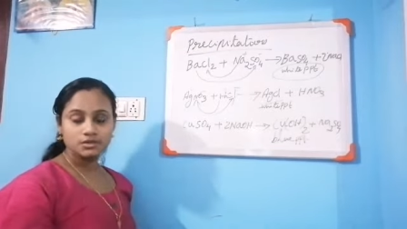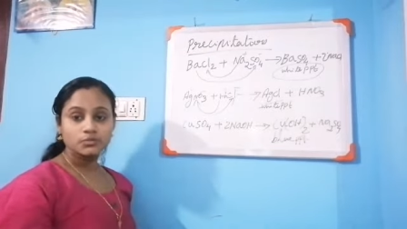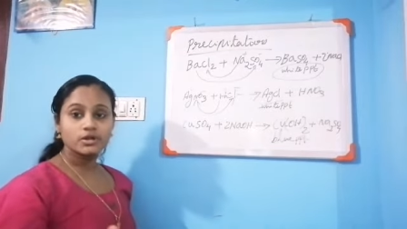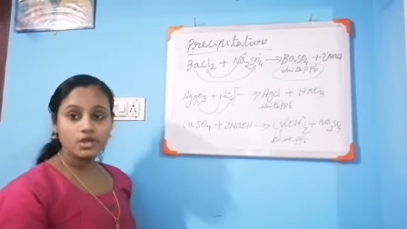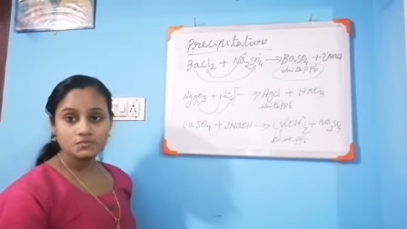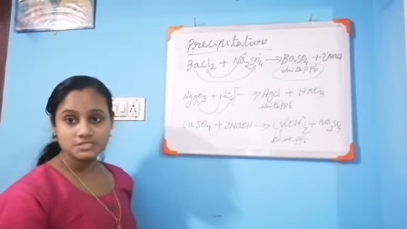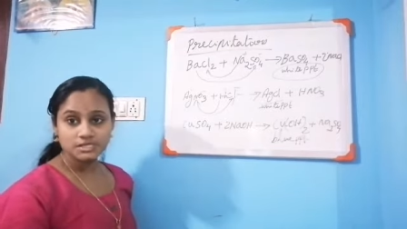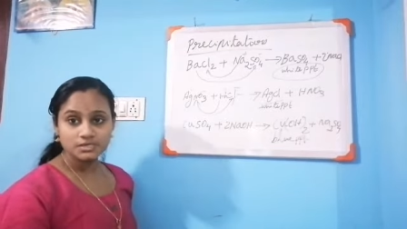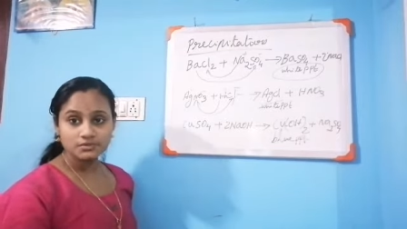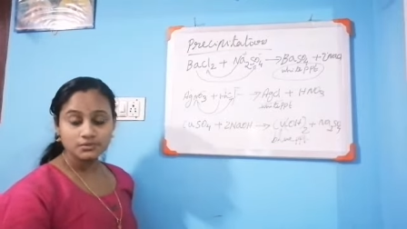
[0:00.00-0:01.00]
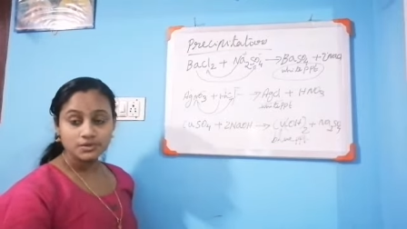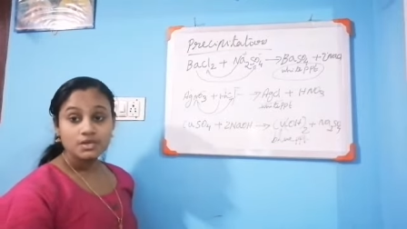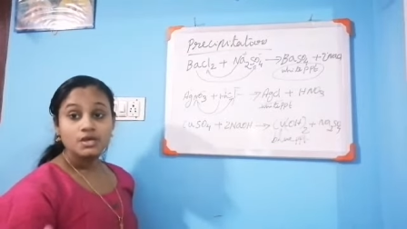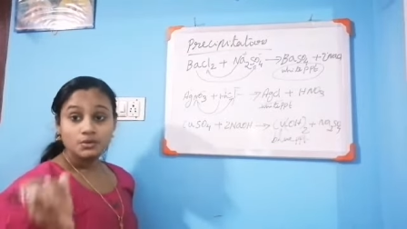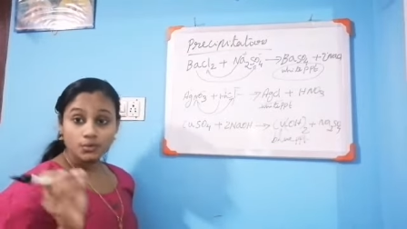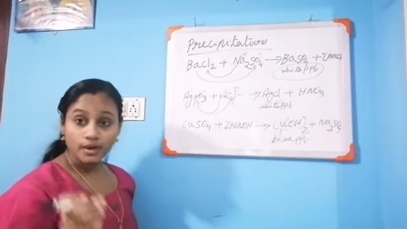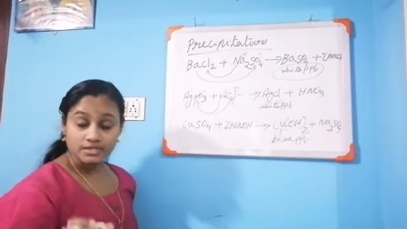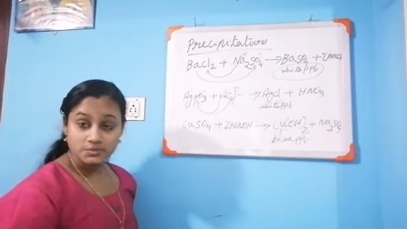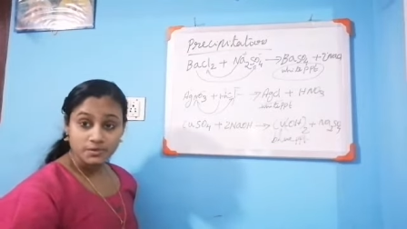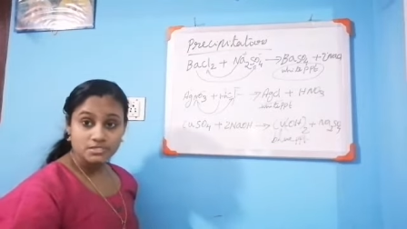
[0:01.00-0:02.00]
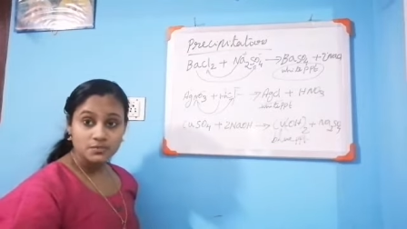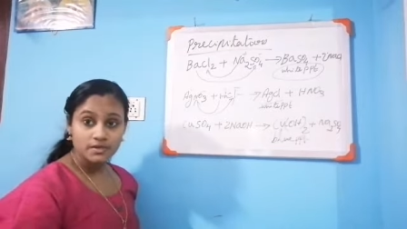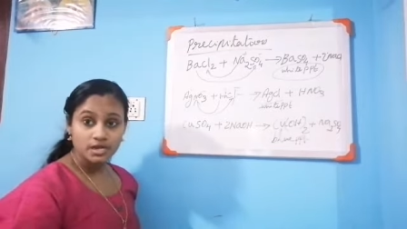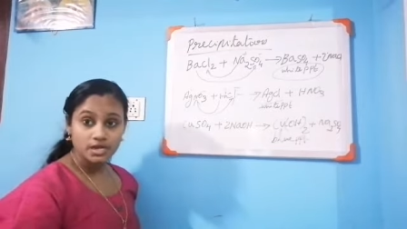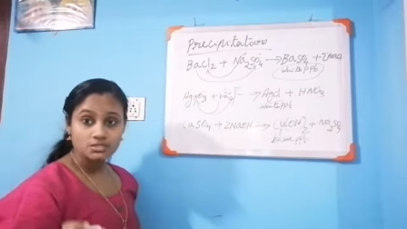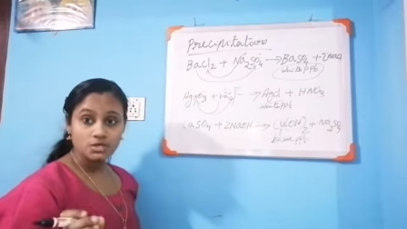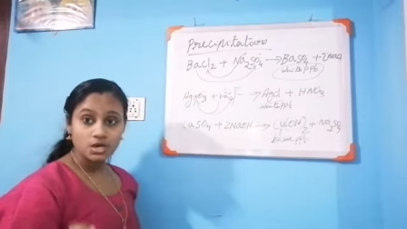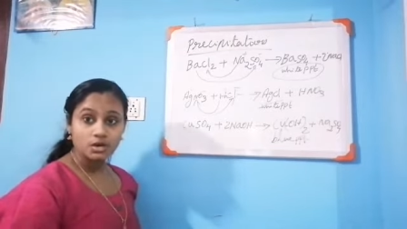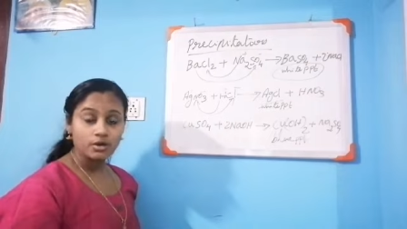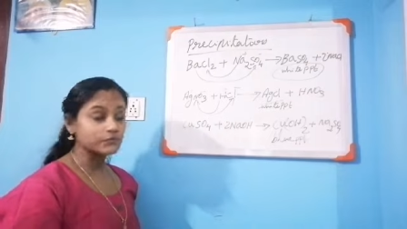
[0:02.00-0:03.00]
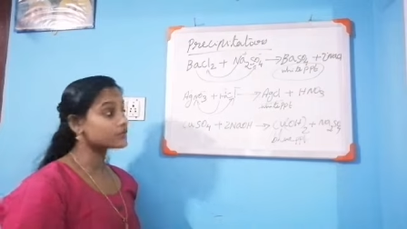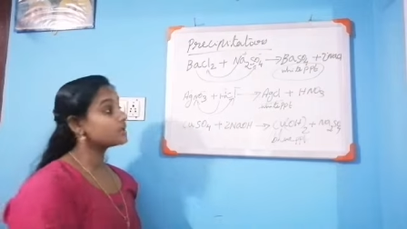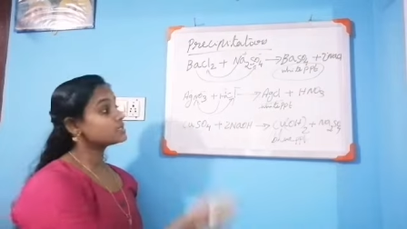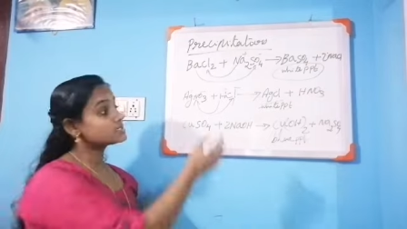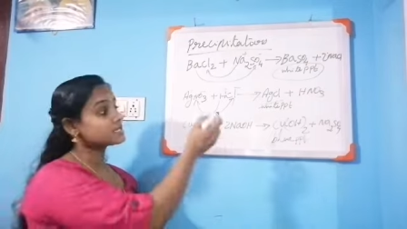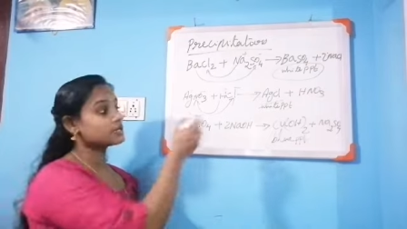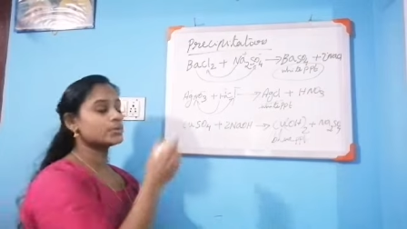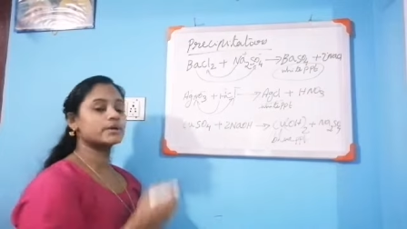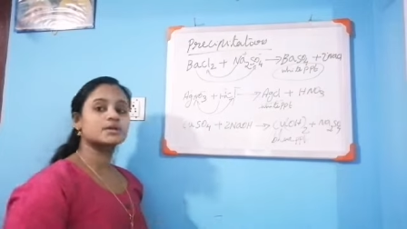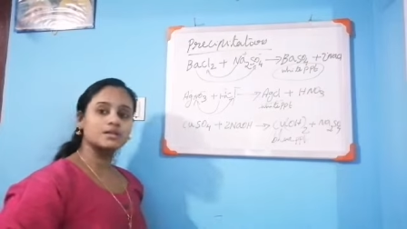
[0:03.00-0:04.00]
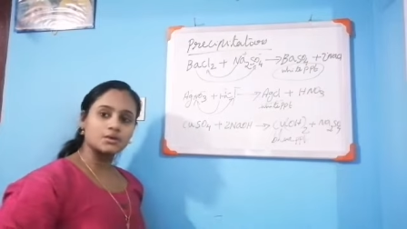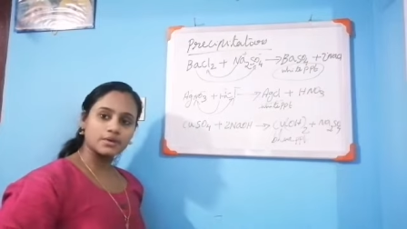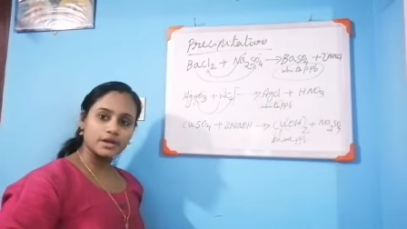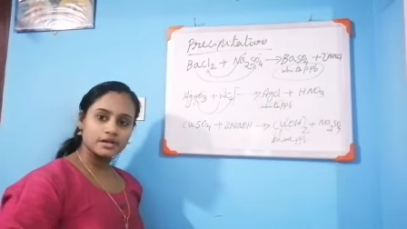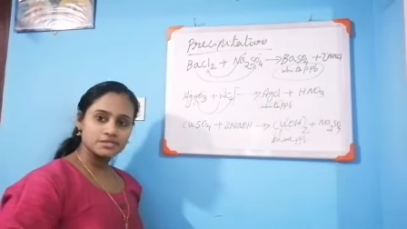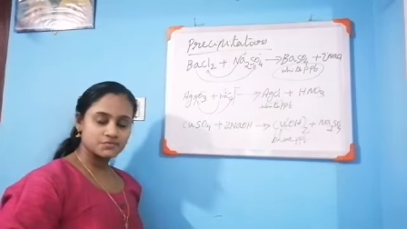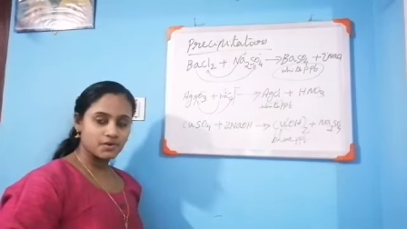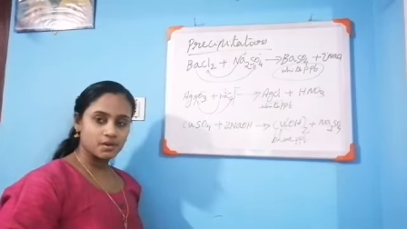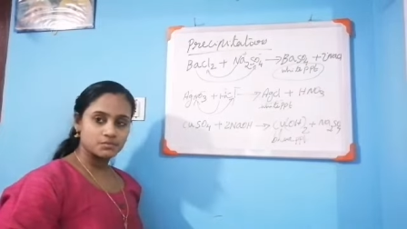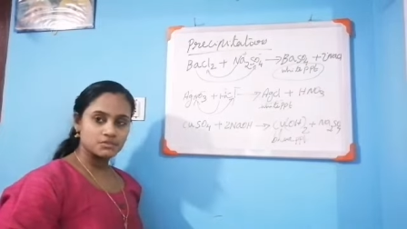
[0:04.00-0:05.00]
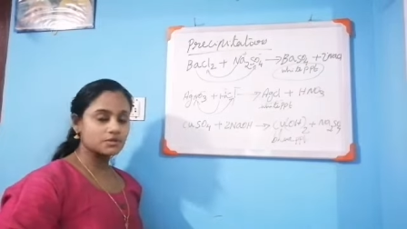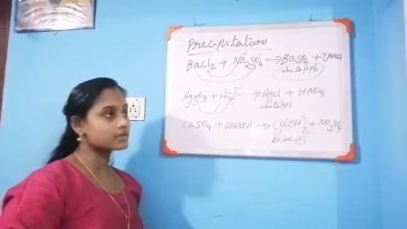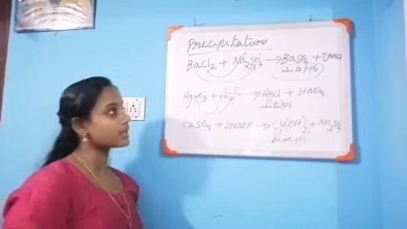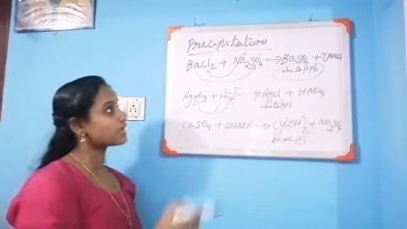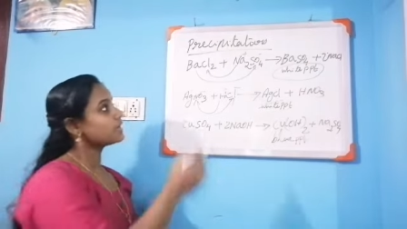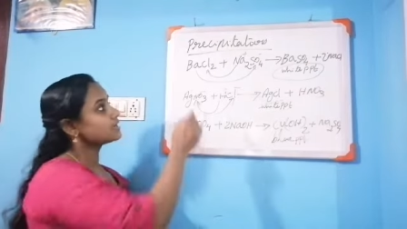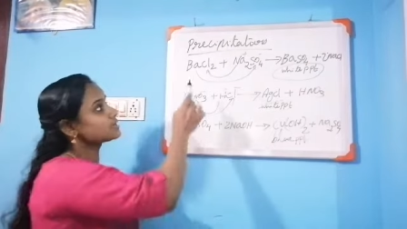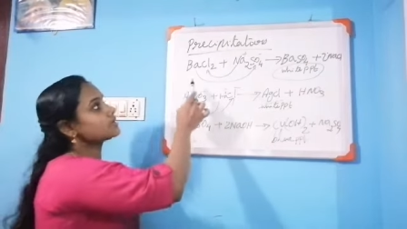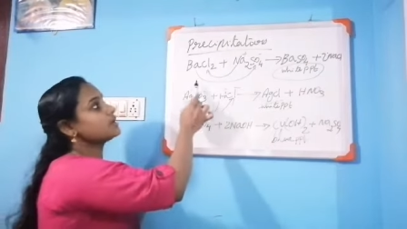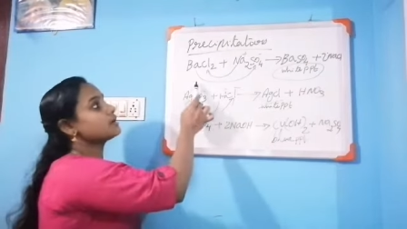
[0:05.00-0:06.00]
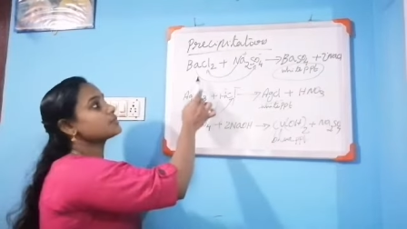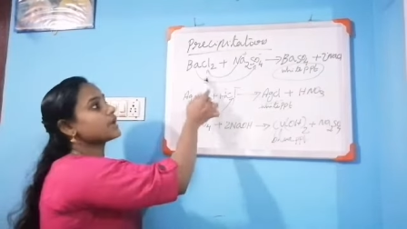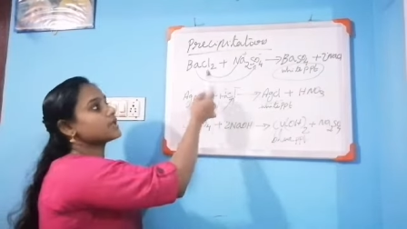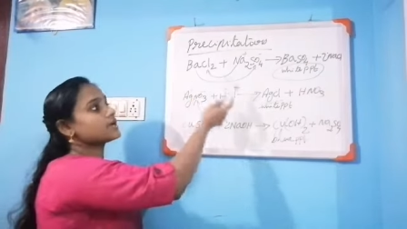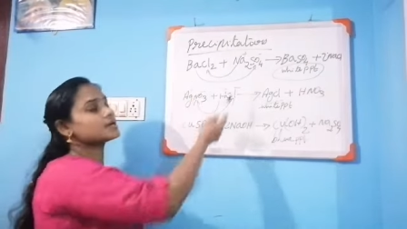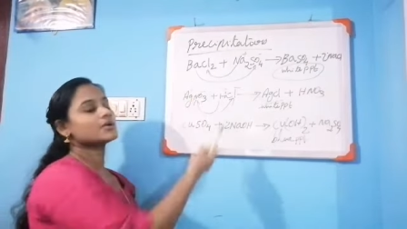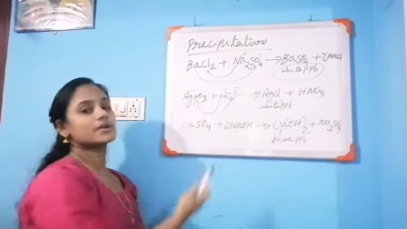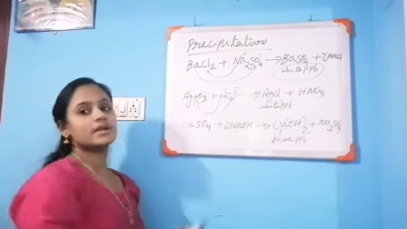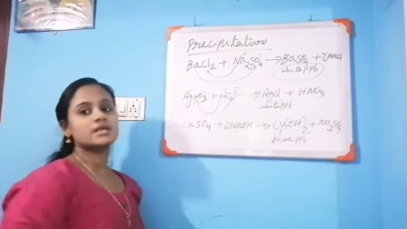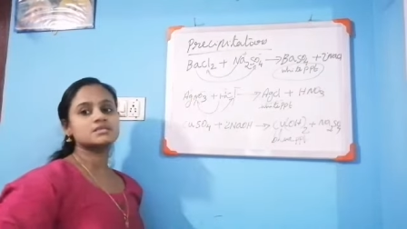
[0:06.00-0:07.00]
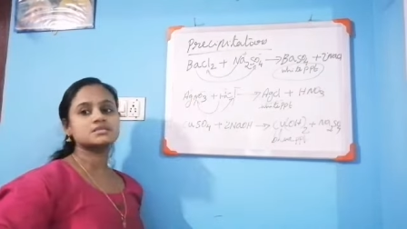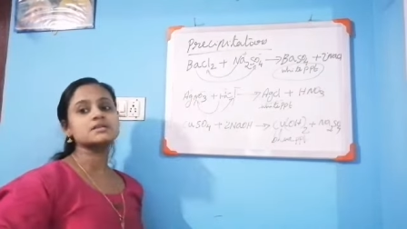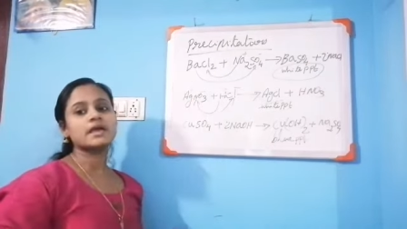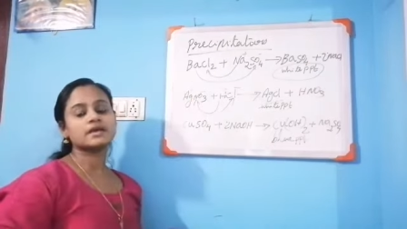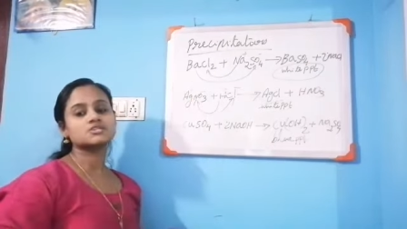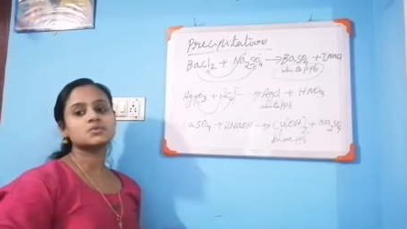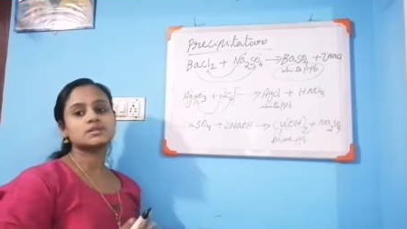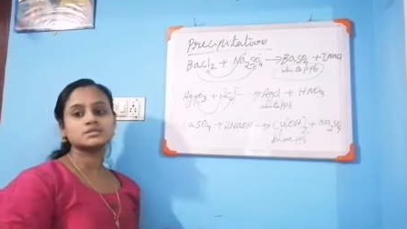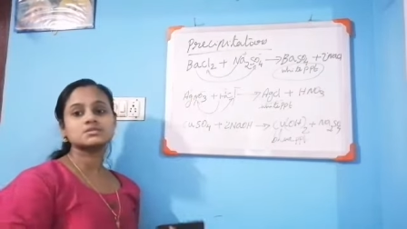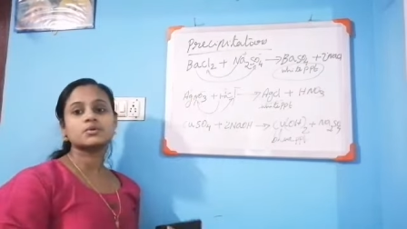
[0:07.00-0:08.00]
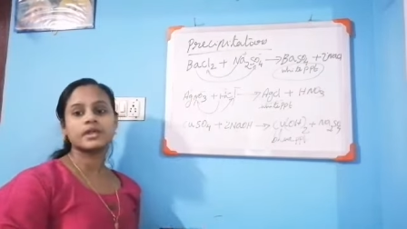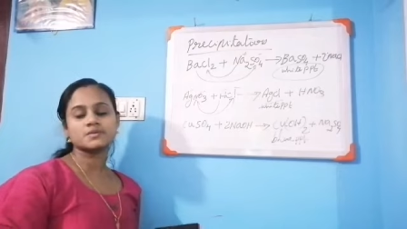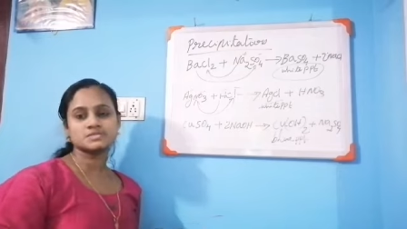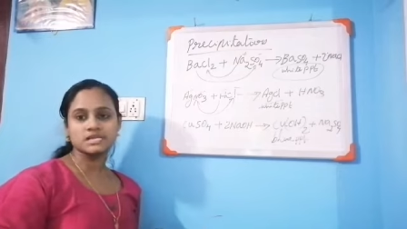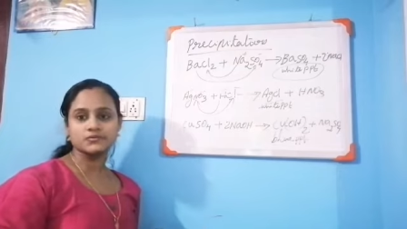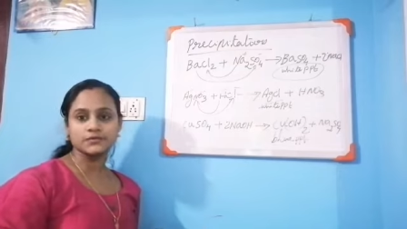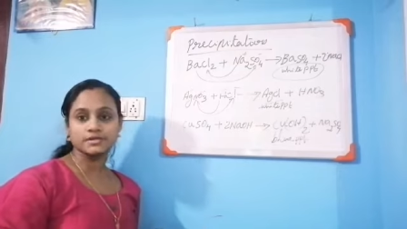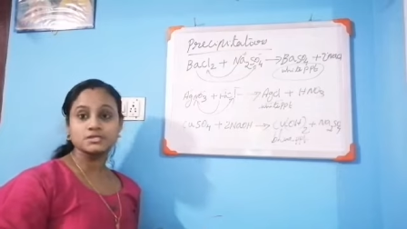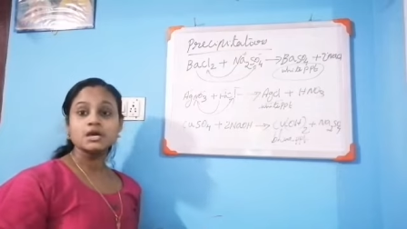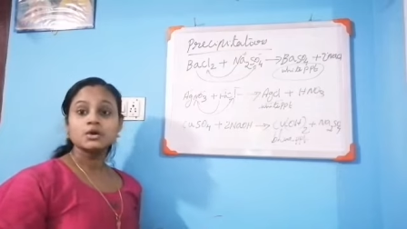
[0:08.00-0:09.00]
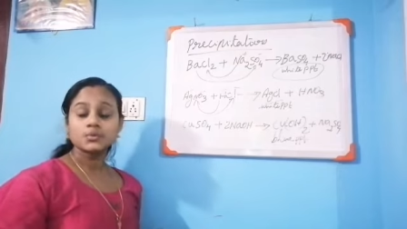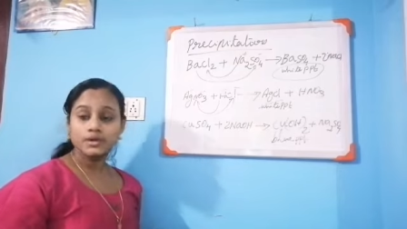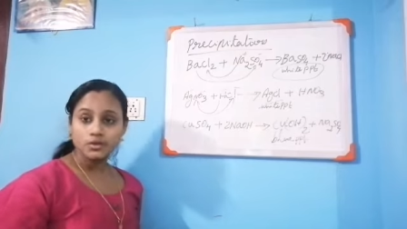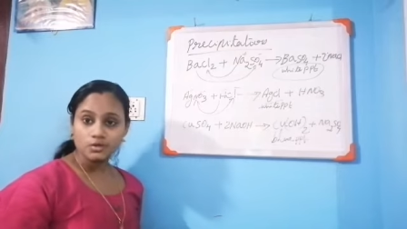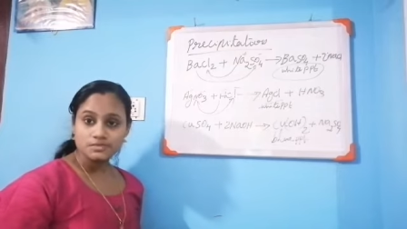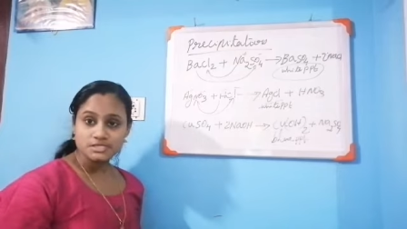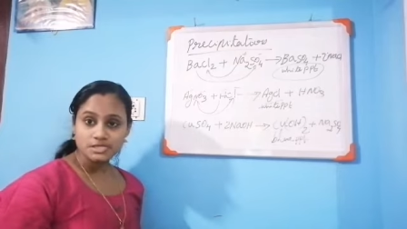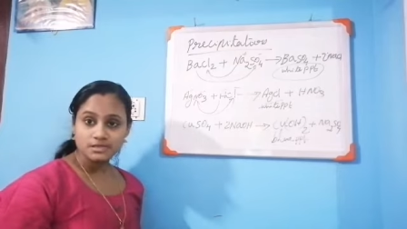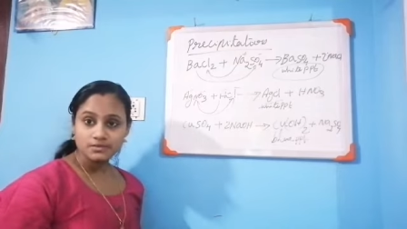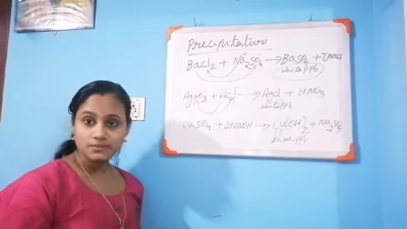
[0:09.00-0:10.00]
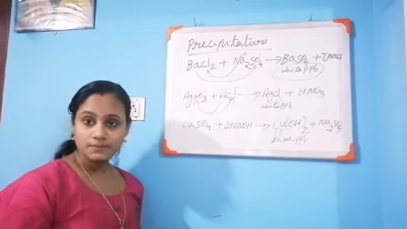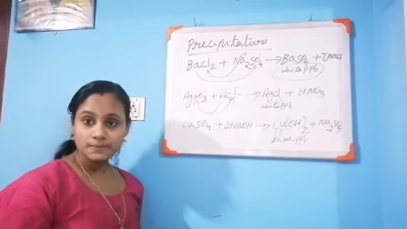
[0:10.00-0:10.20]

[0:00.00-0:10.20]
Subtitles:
What do you observe? White precipitate of silver chloride is formed. Okay, here barium chloride is react with the sodium sulfate. What do you observe?